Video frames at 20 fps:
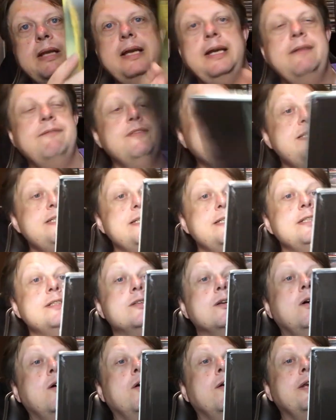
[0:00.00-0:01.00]
And this is
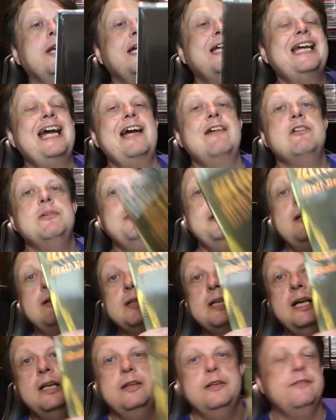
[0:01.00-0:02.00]
on caramel
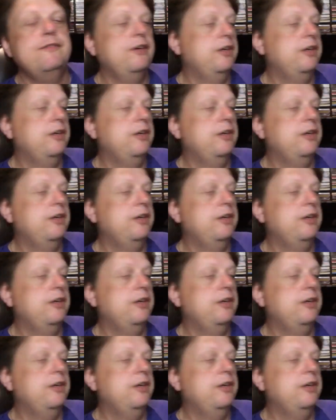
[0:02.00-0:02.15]
coloured